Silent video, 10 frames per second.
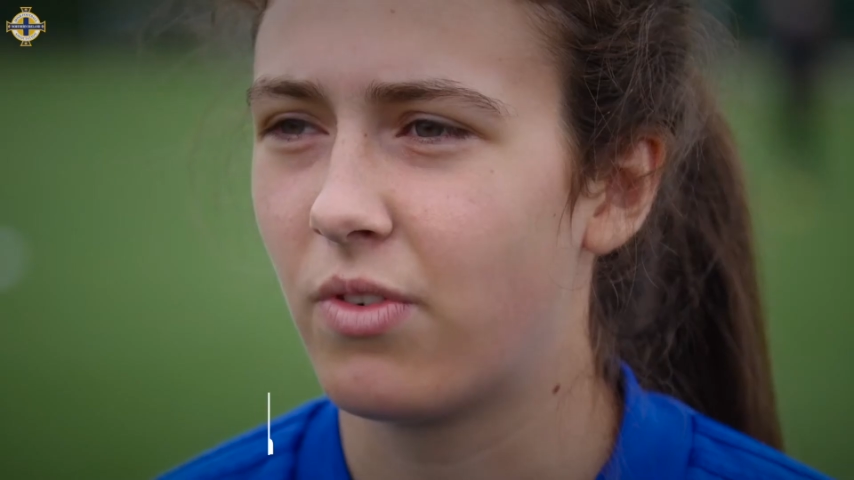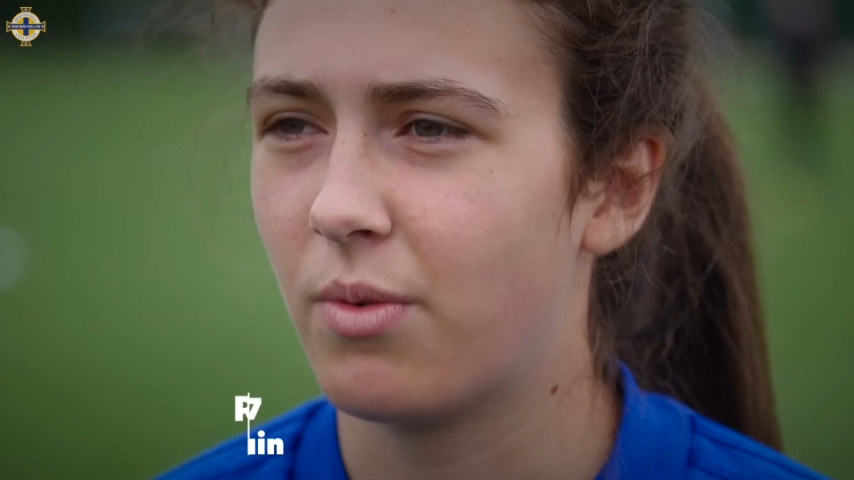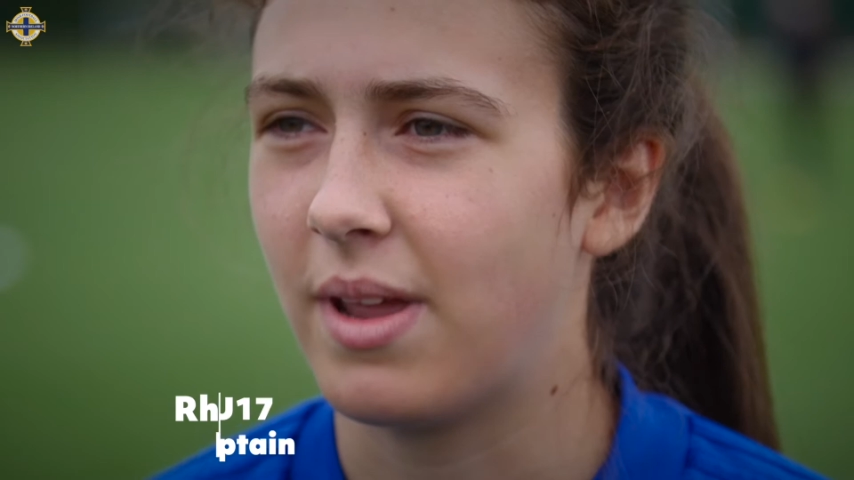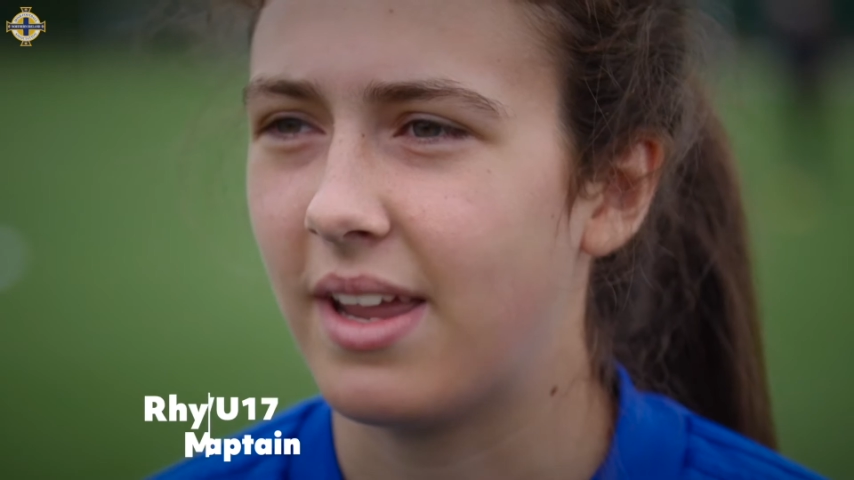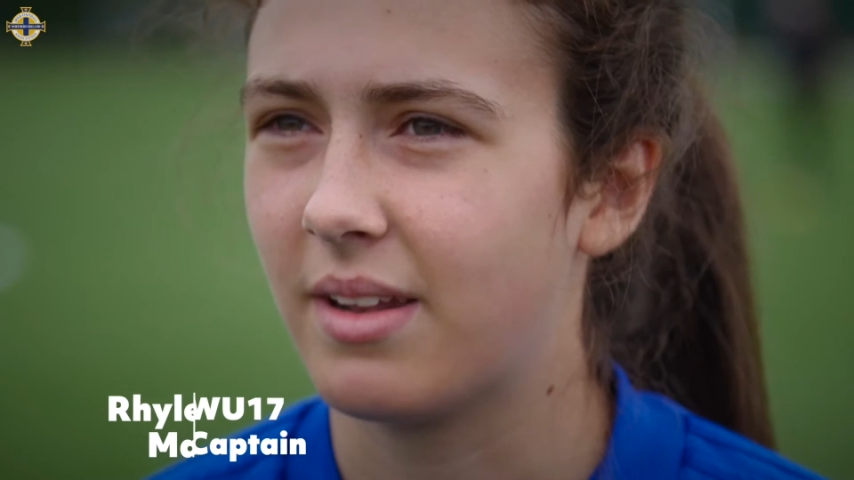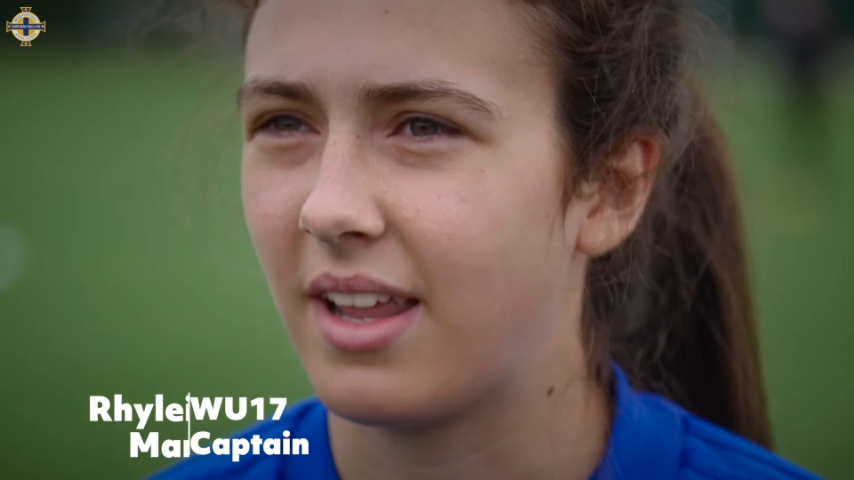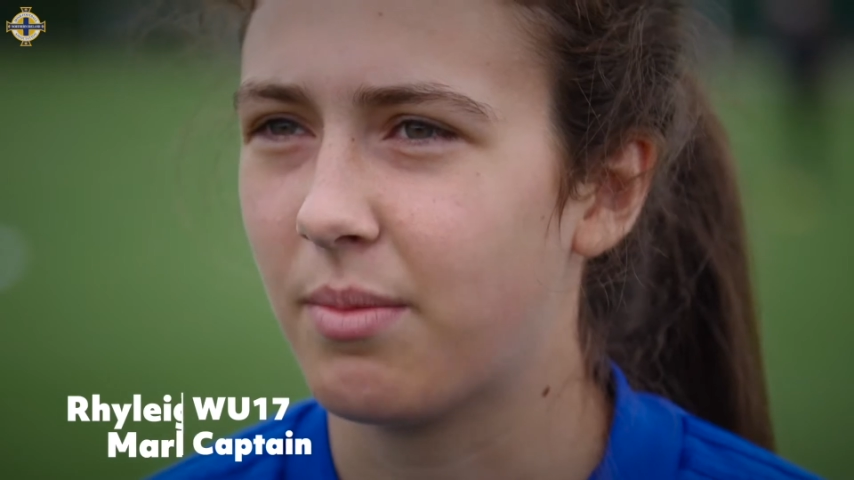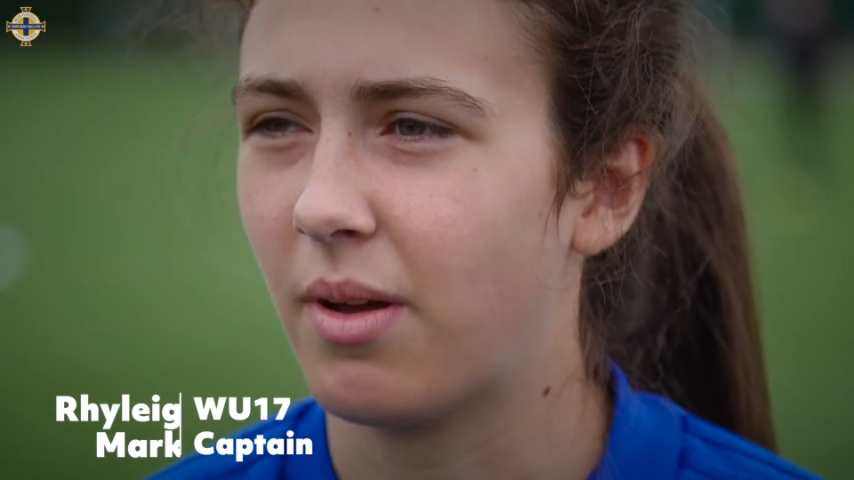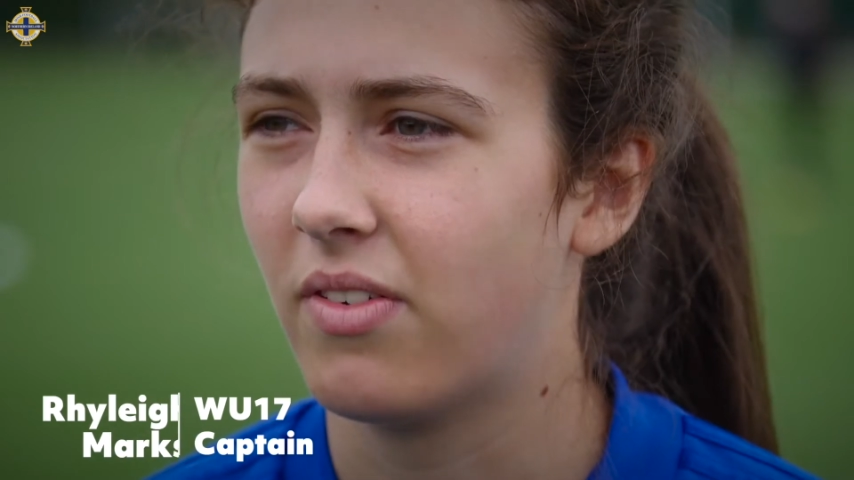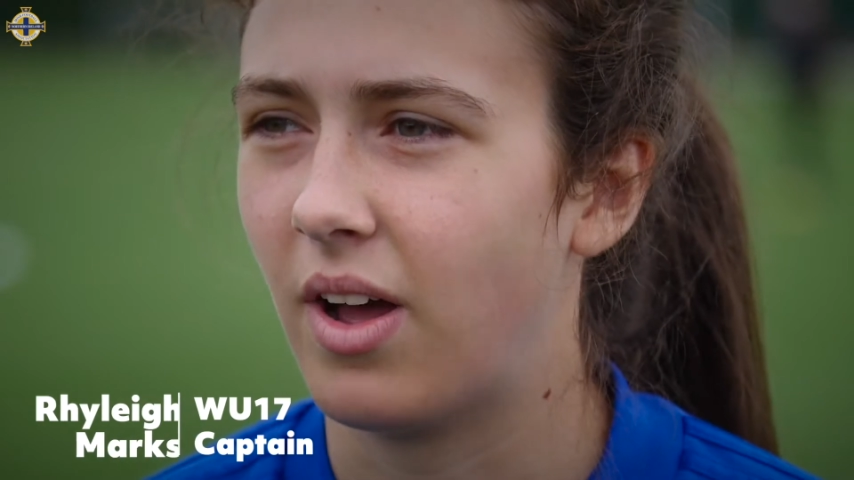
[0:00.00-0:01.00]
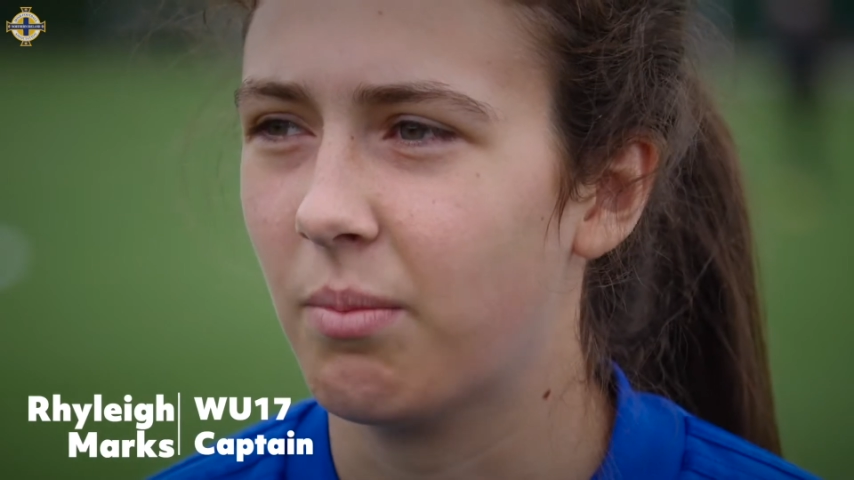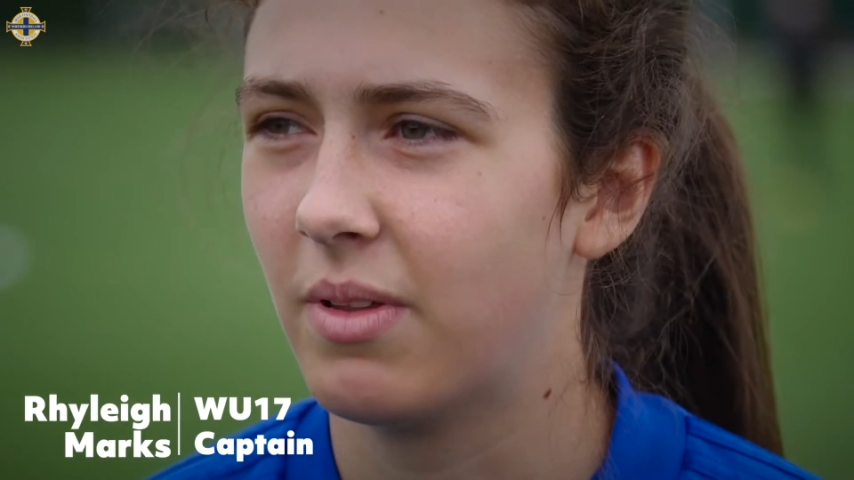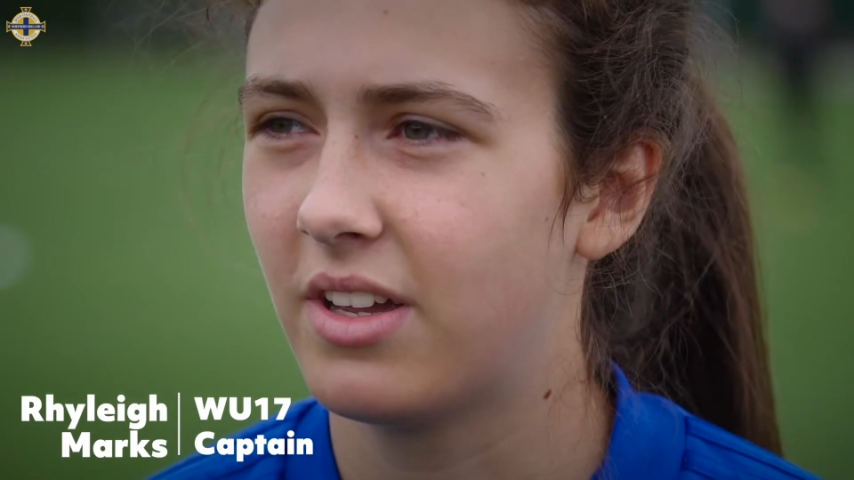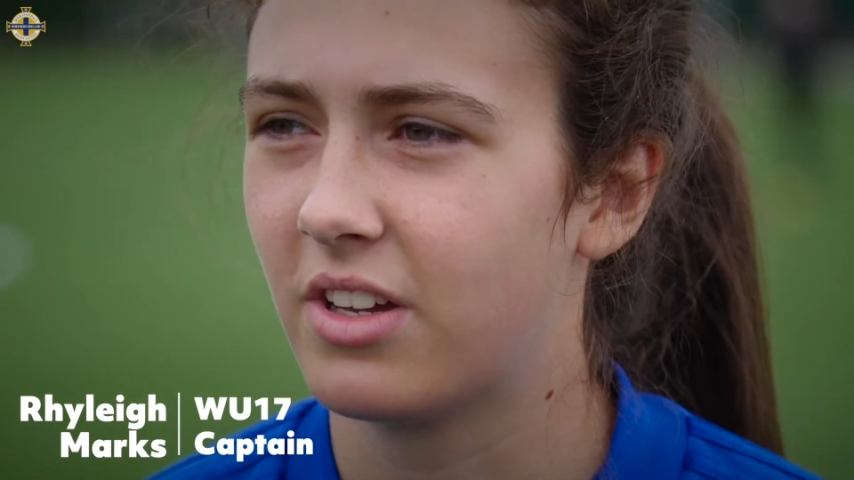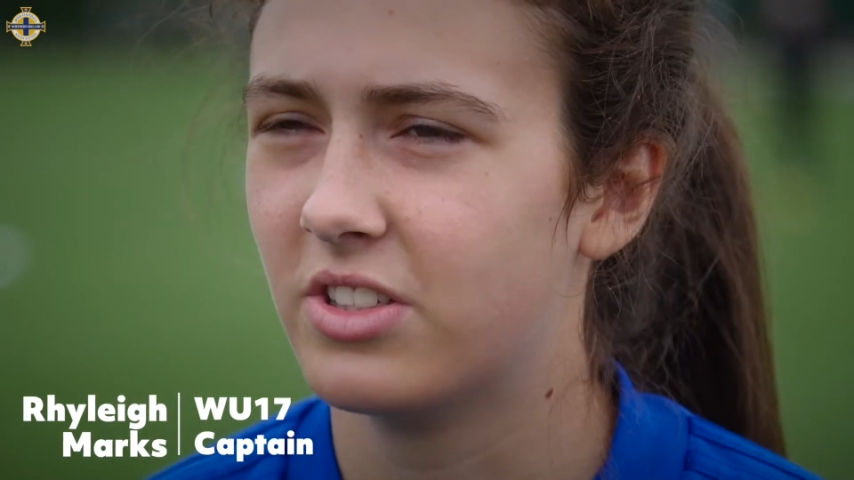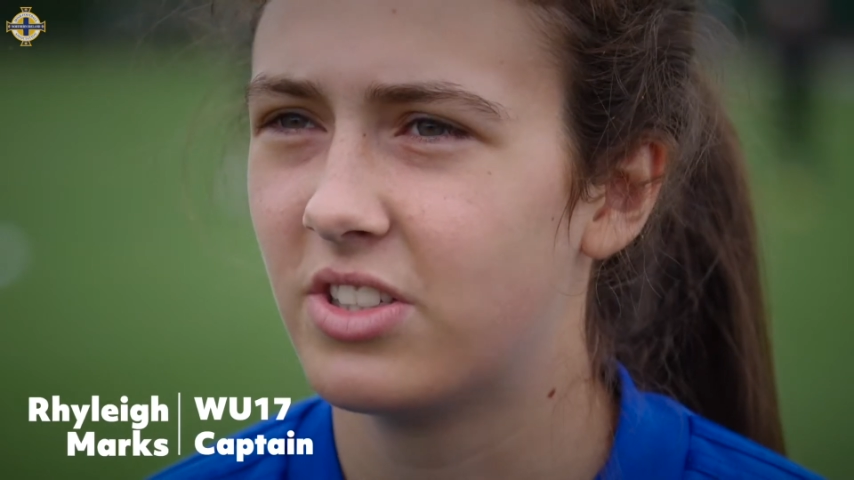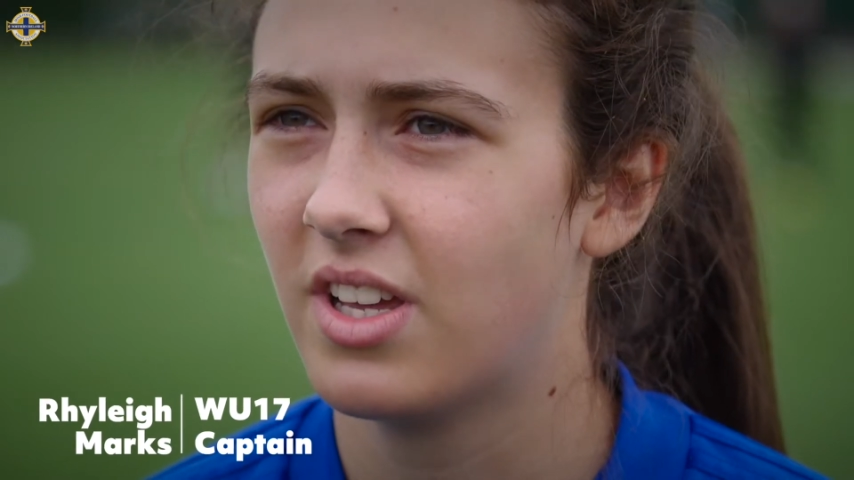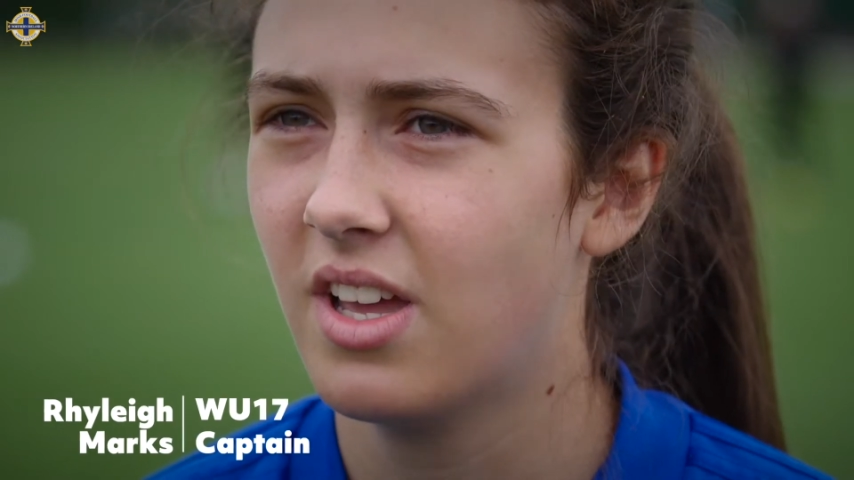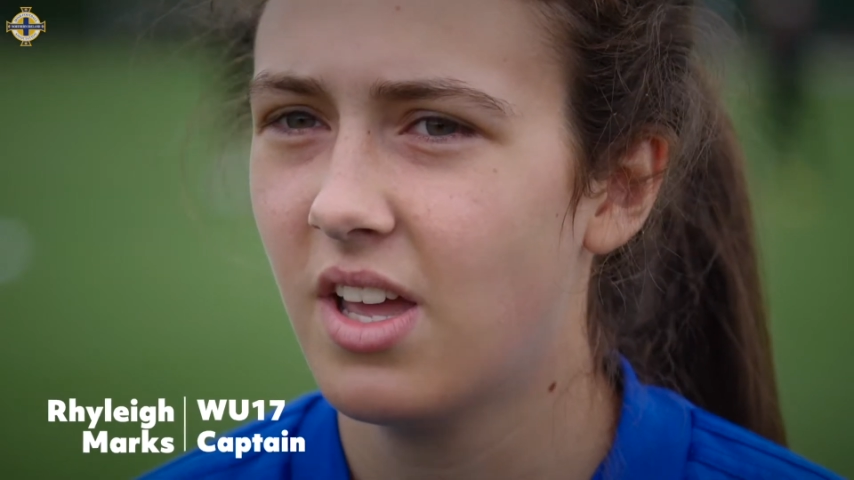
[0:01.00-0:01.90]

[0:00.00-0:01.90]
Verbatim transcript: for me and like my family, because